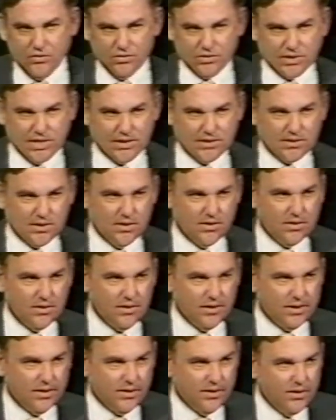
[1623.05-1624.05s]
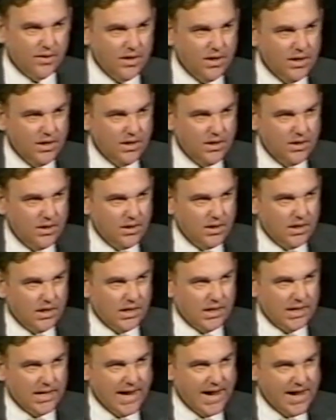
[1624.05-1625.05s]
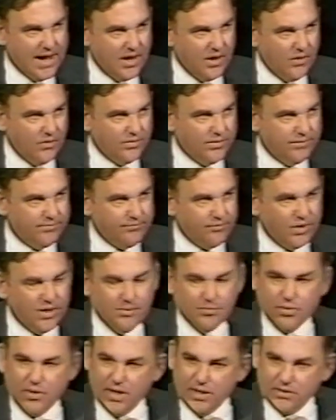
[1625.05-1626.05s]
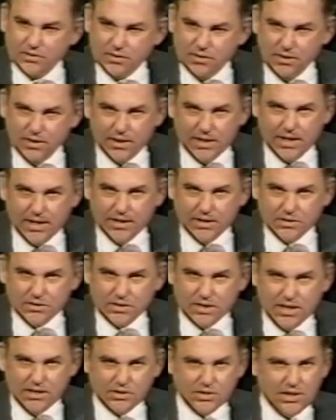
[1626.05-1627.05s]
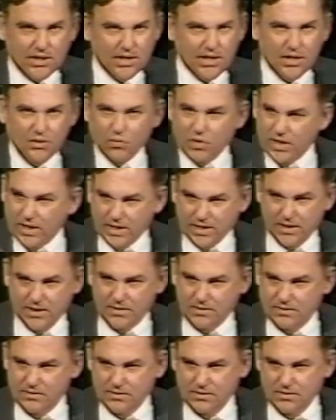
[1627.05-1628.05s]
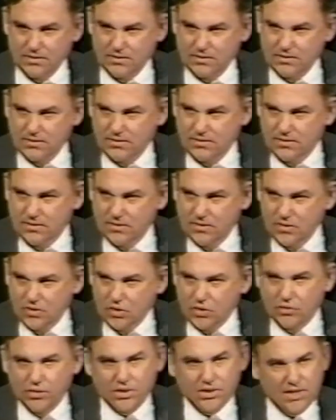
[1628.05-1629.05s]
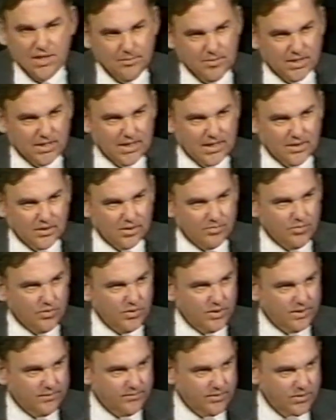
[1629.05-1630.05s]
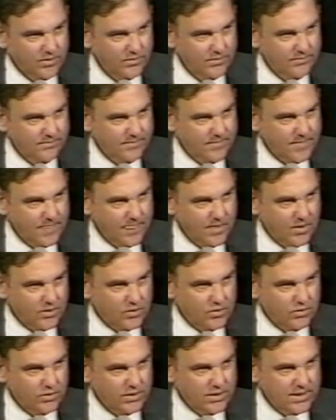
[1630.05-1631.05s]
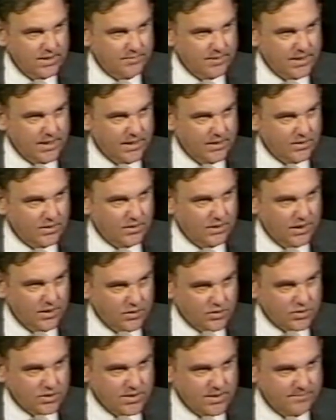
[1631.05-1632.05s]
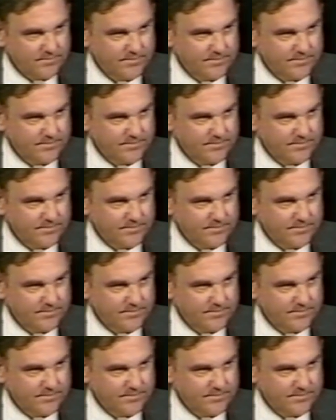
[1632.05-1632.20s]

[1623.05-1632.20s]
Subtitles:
as I said earlier, allow the free press in the United States in any way to intimidate our point of view or to intimidate our leadership.